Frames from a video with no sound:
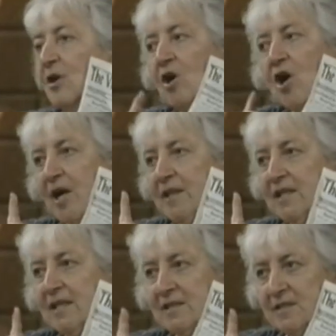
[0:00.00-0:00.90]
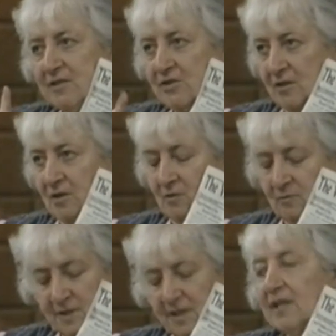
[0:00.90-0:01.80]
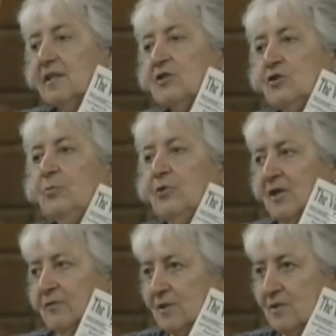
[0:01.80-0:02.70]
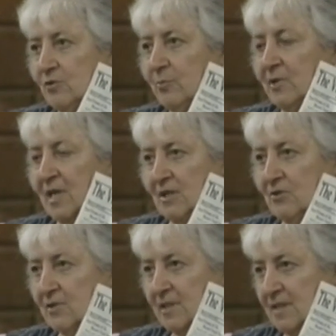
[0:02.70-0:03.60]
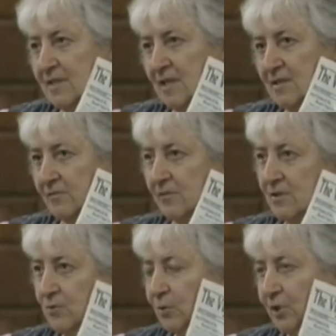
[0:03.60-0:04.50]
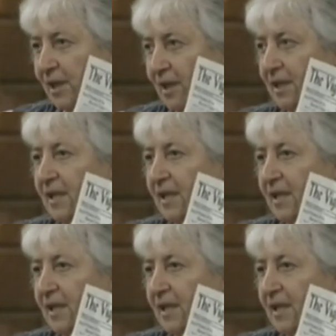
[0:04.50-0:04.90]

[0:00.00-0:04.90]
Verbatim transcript: On the condition, though, that you pray for the supernatural success of this work.